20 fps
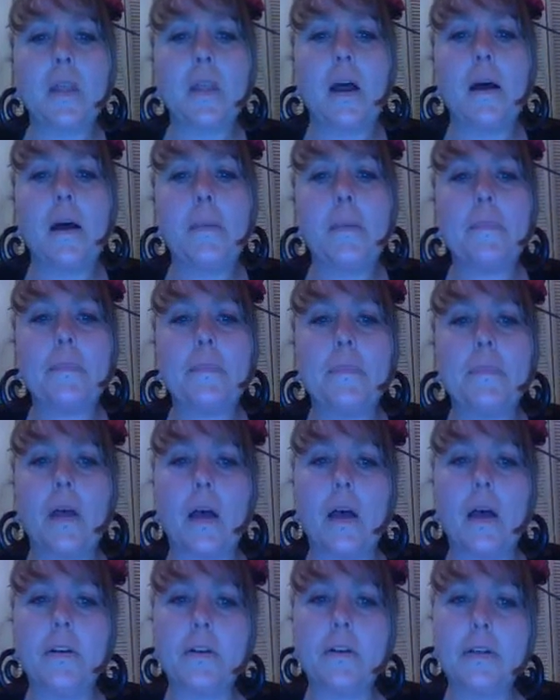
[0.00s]

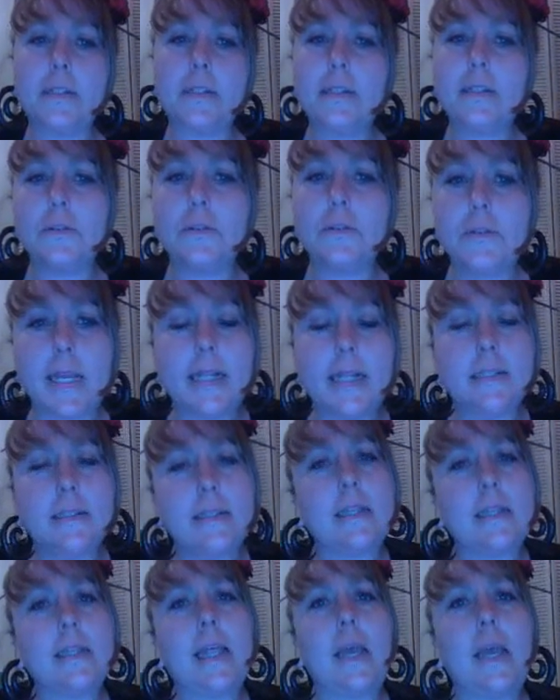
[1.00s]
Under due dates
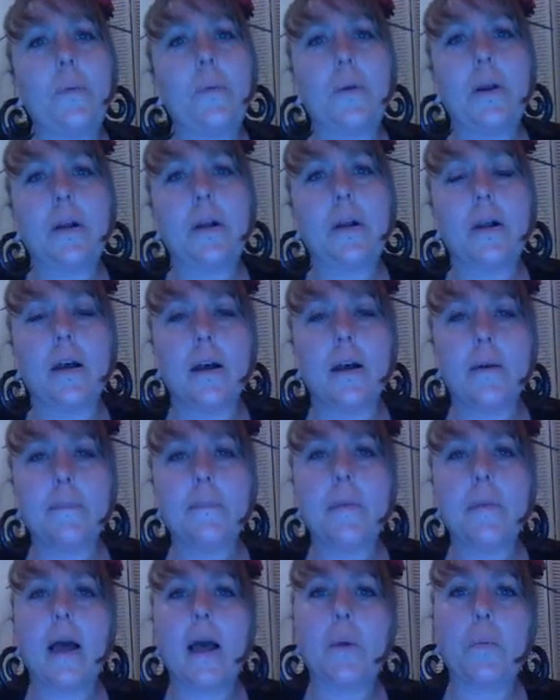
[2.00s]
and late work,
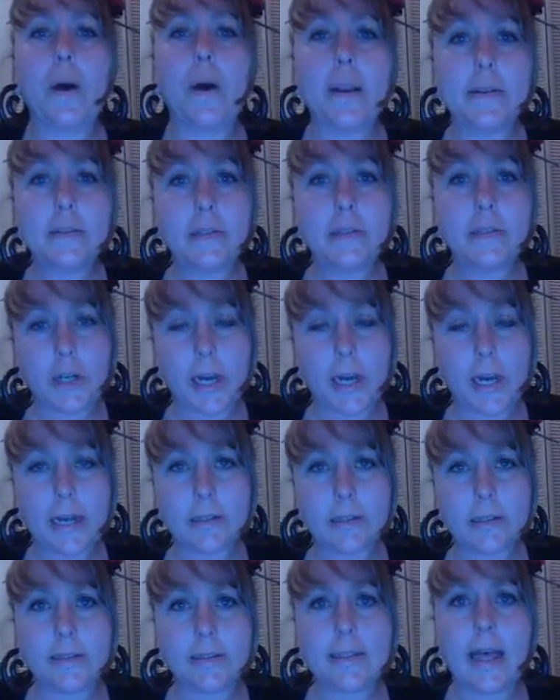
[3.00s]
I want to
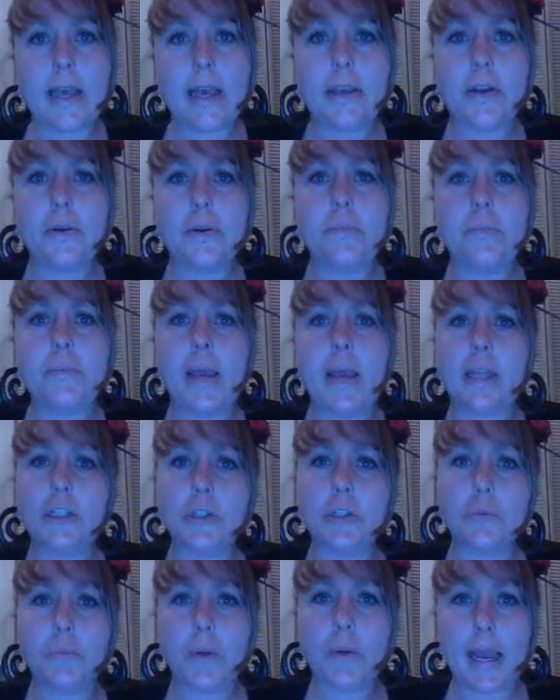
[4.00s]
stress that your
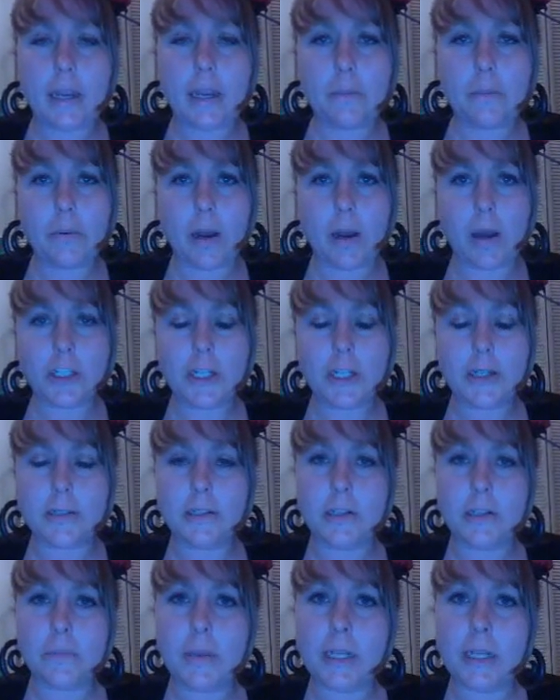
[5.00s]
major writing
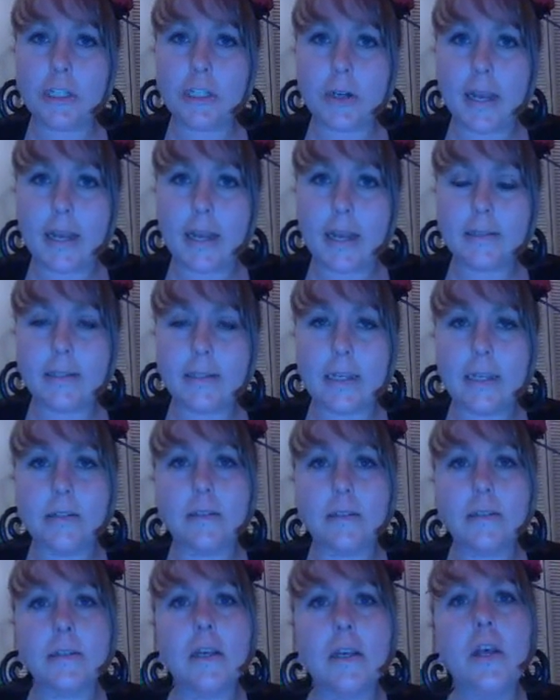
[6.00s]
projects, your major
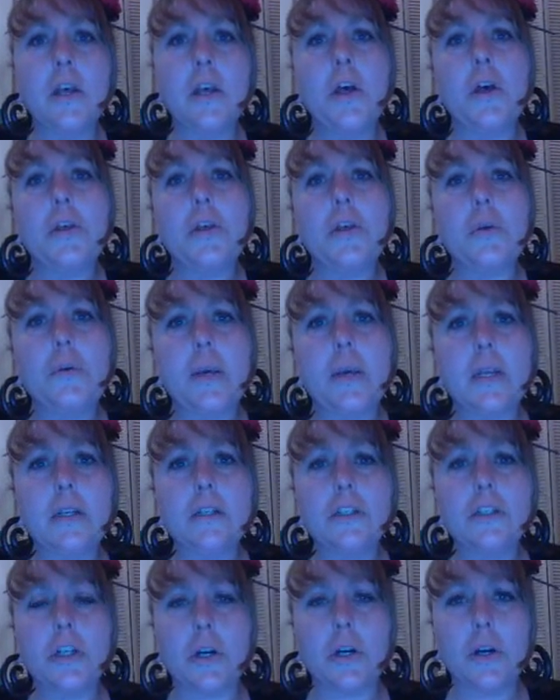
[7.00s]
essays, you
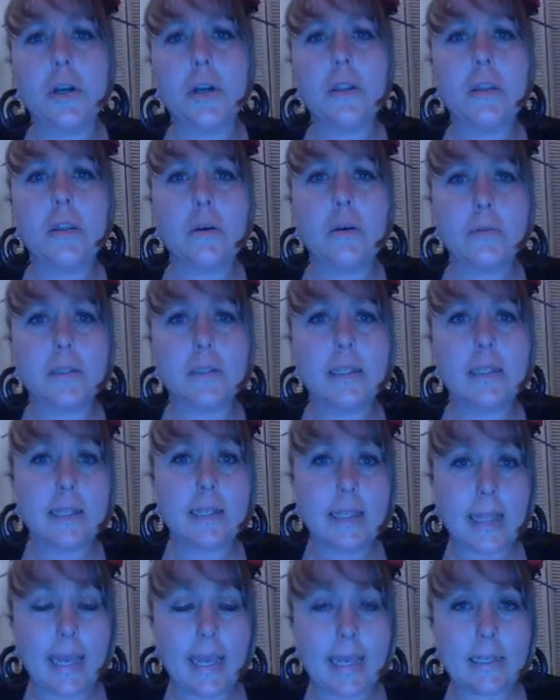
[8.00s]
can turn those
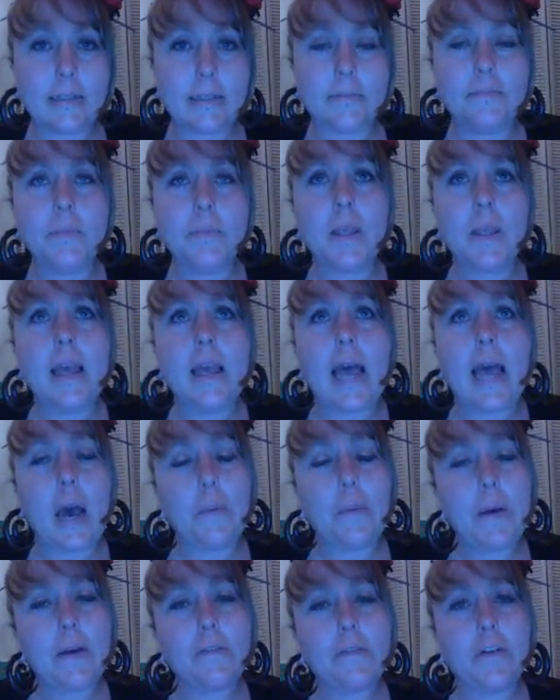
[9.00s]
in late.
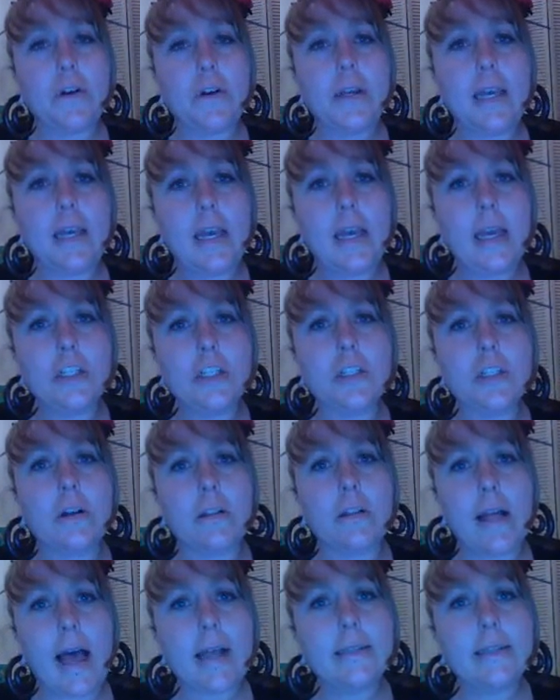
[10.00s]
However, each
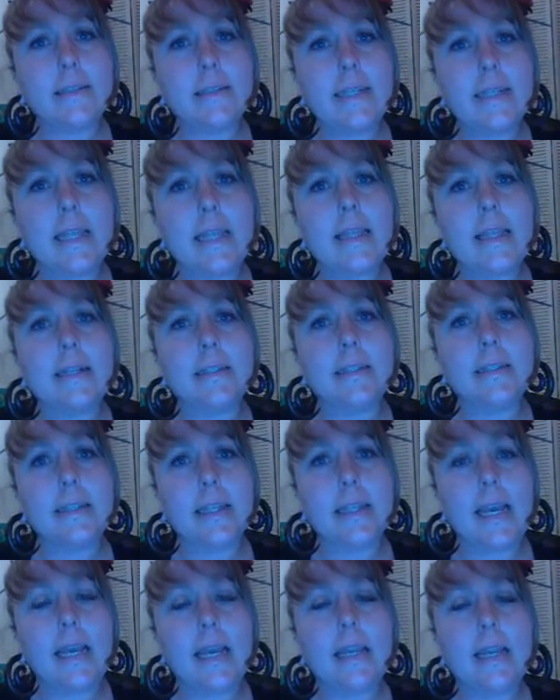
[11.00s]
class day that it's
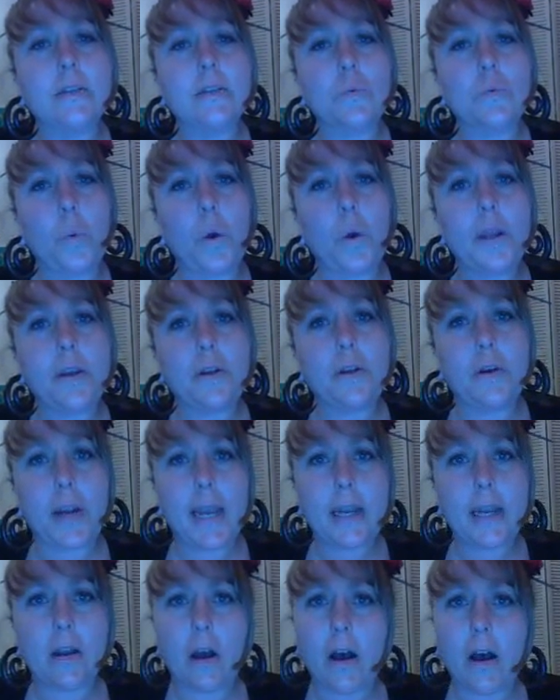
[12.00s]
late is 1
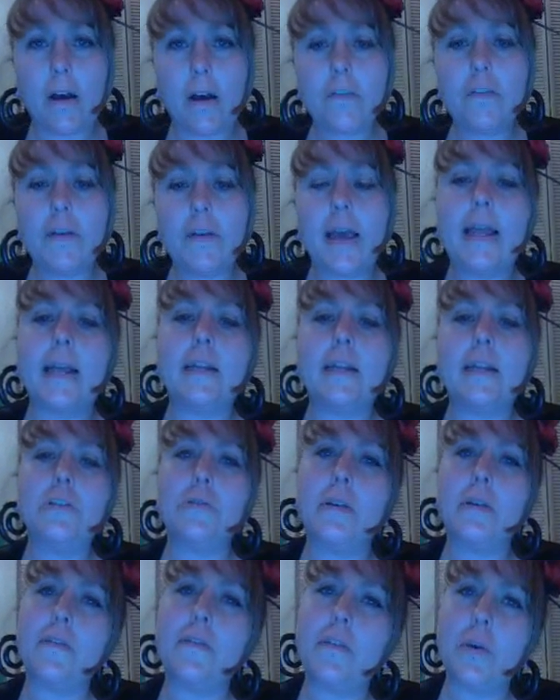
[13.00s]
grade off, and I do
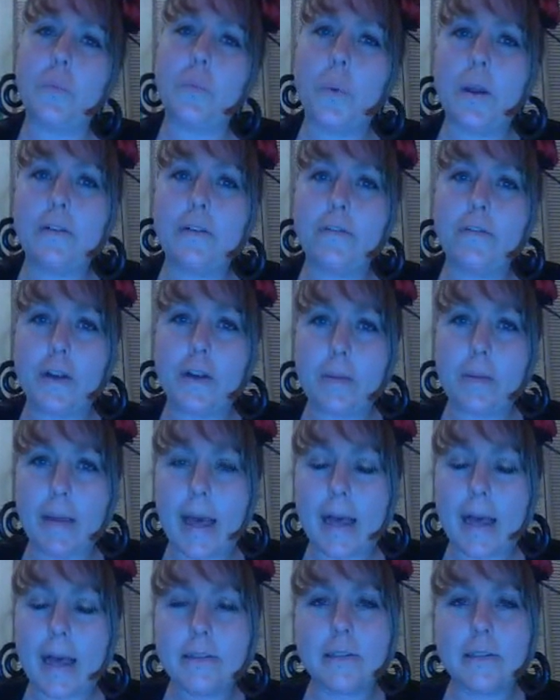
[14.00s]
give you 1 free
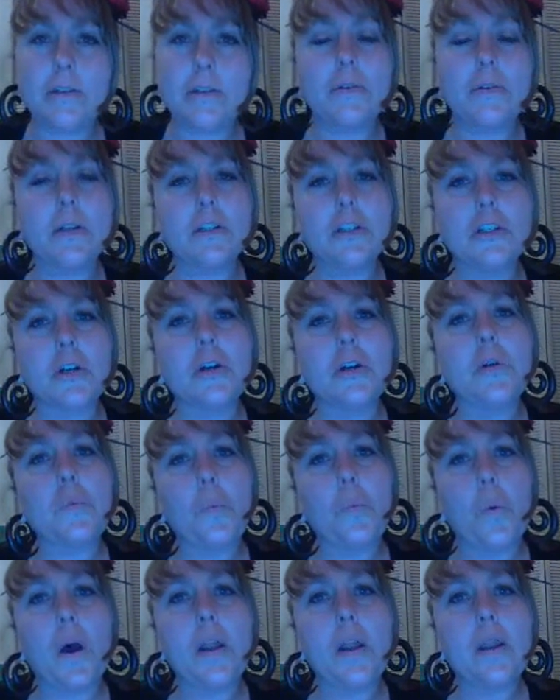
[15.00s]
pass, so you can turn
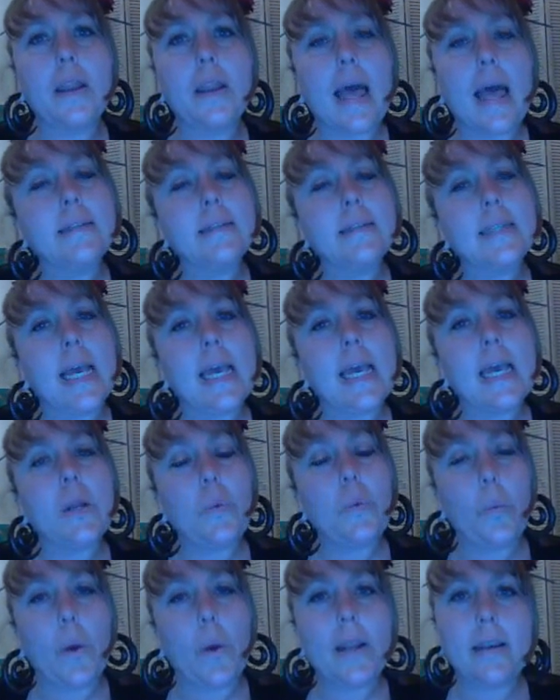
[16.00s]
1 essay
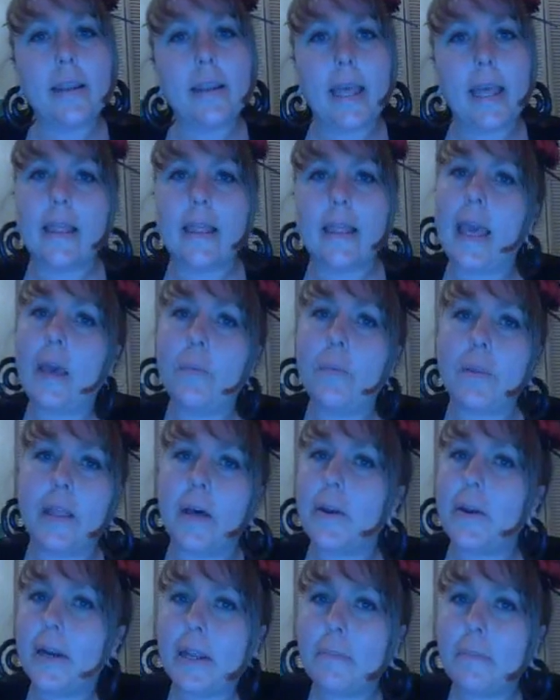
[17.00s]
in 1 day late
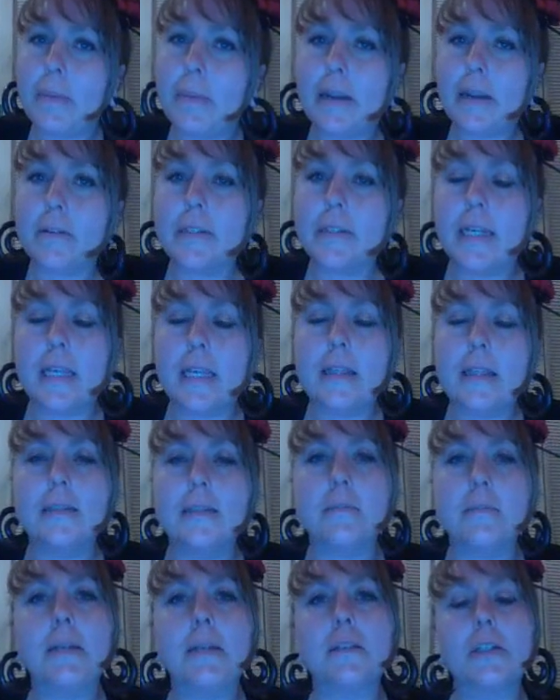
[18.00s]
without any penalty this
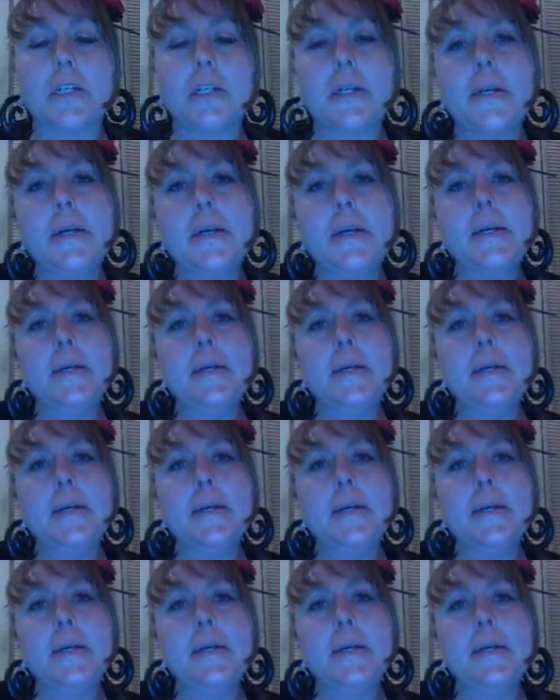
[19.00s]
semester.